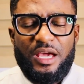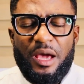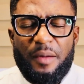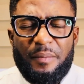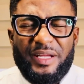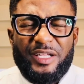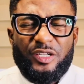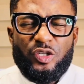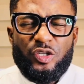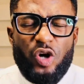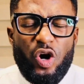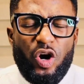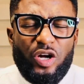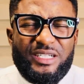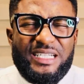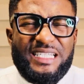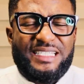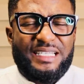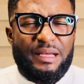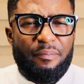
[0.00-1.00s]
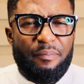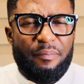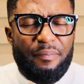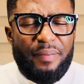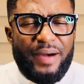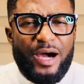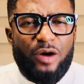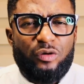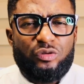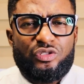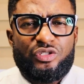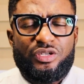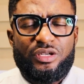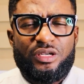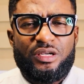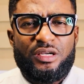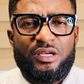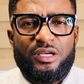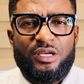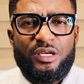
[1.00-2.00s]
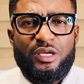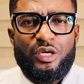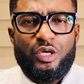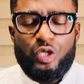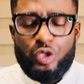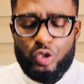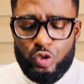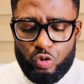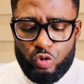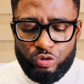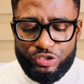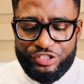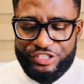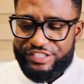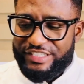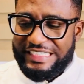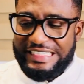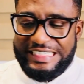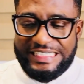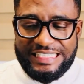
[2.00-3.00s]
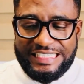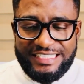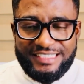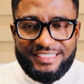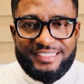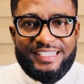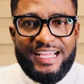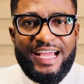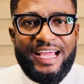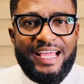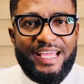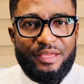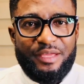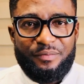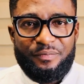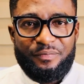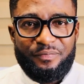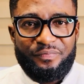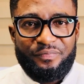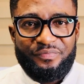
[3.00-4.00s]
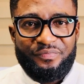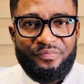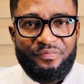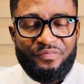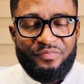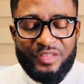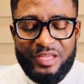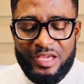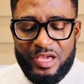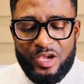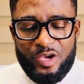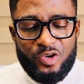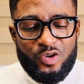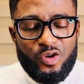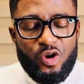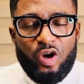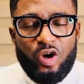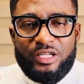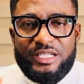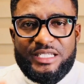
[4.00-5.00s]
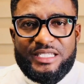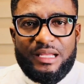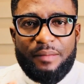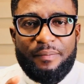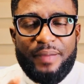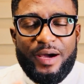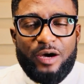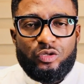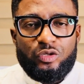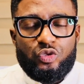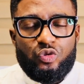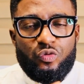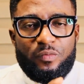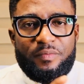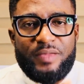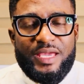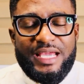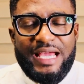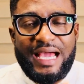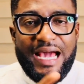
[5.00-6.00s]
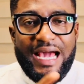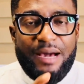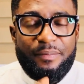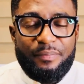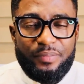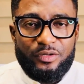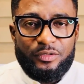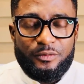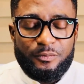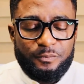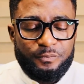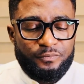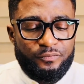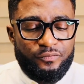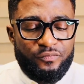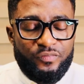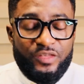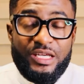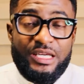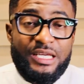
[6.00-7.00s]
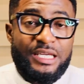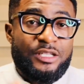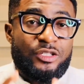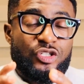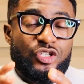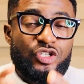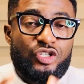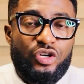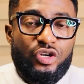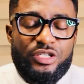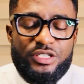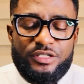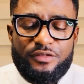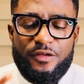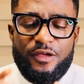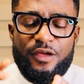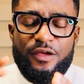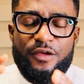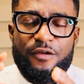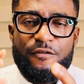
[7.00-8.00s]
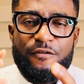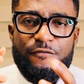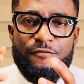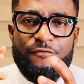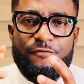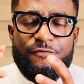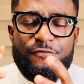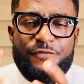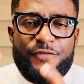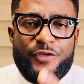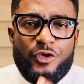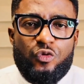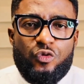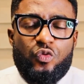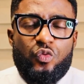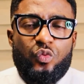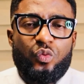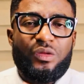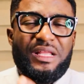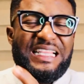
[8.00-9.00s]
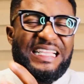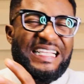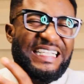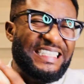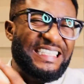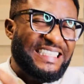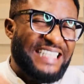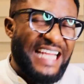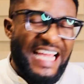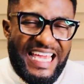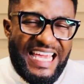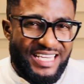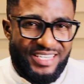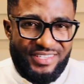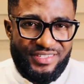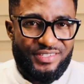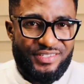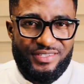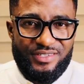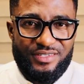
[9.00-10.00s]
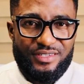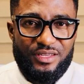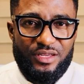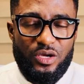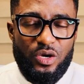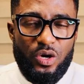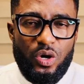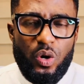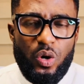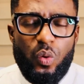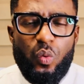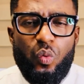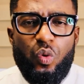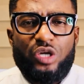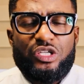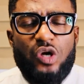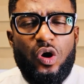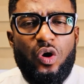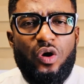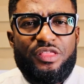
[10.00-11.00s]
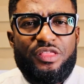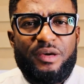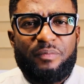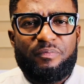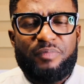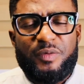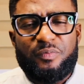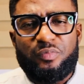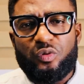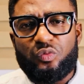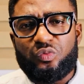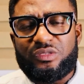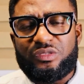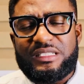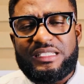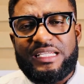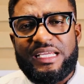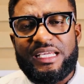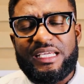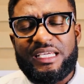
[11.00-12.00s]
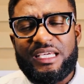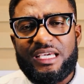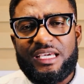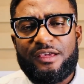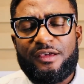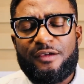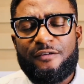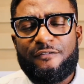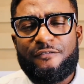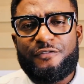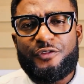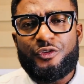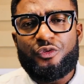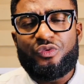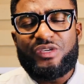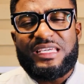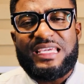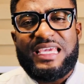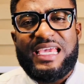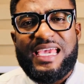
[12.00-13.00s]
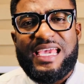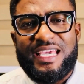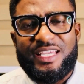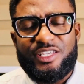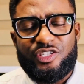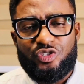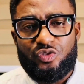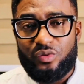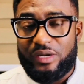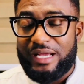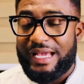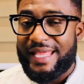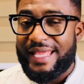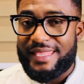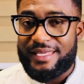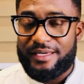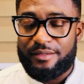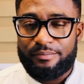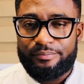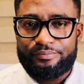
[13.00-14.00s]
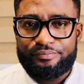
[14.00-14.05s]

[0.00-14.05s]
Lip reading: But God is about to shrink time. God is about to make happen in just few days what other people will take few years to gather.